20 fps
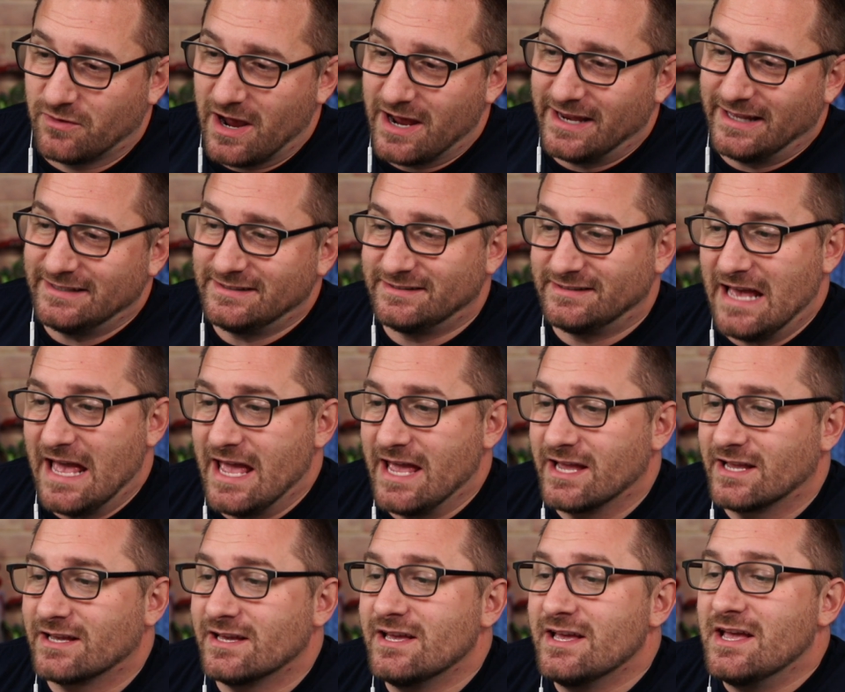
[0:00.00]
Friday
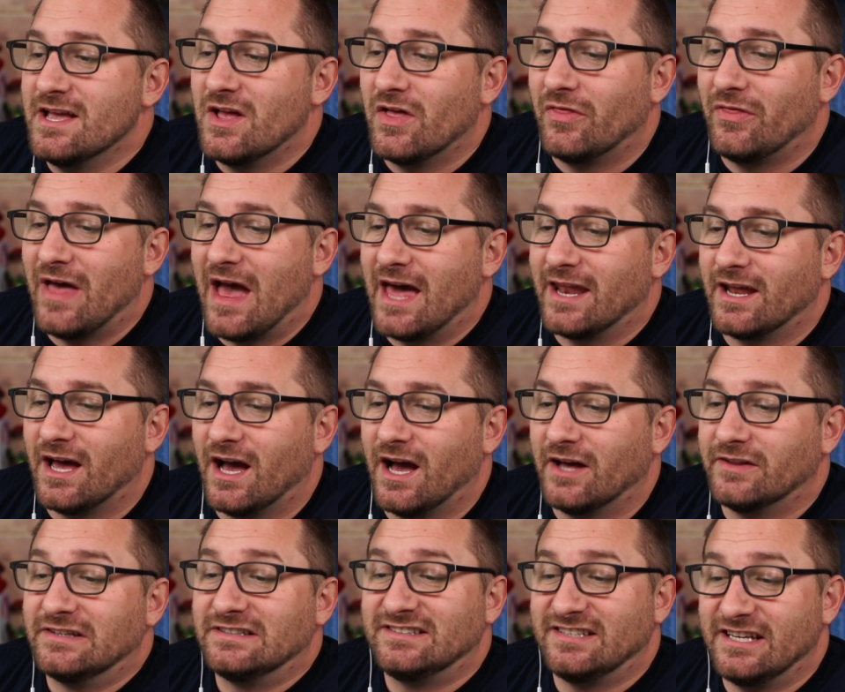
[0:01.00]
saying that
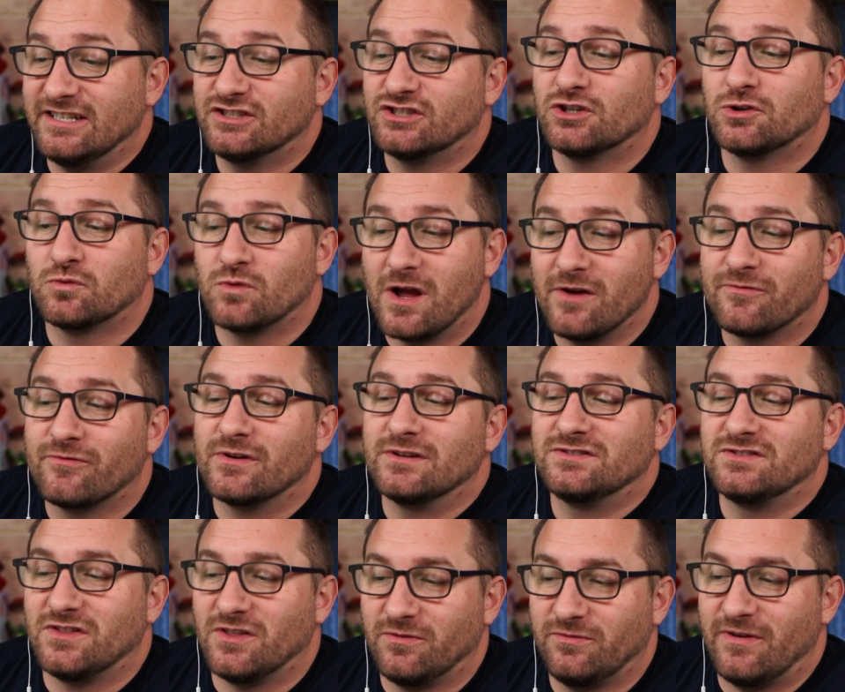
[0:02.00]
uh, the teacher
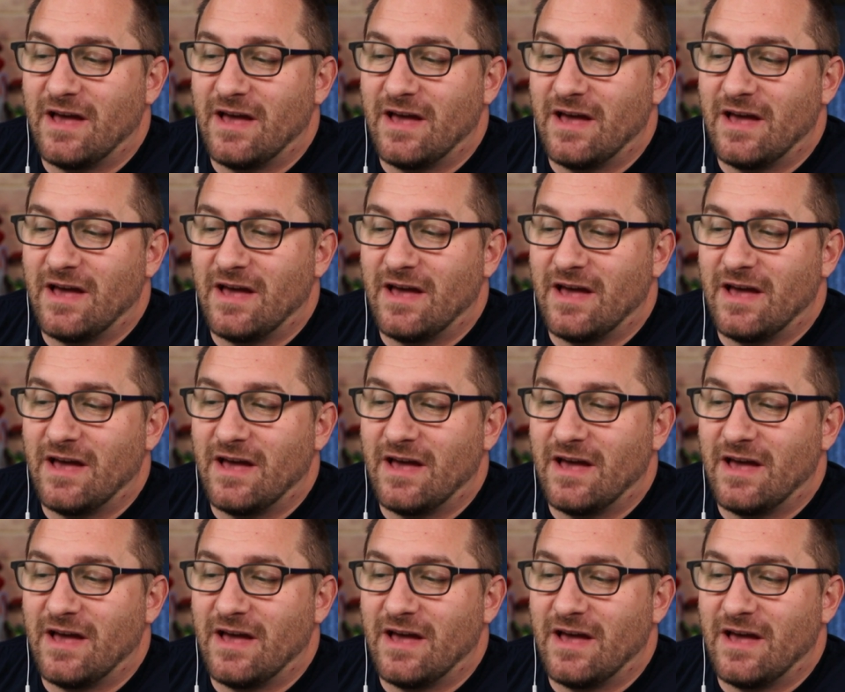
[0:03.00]
referenced the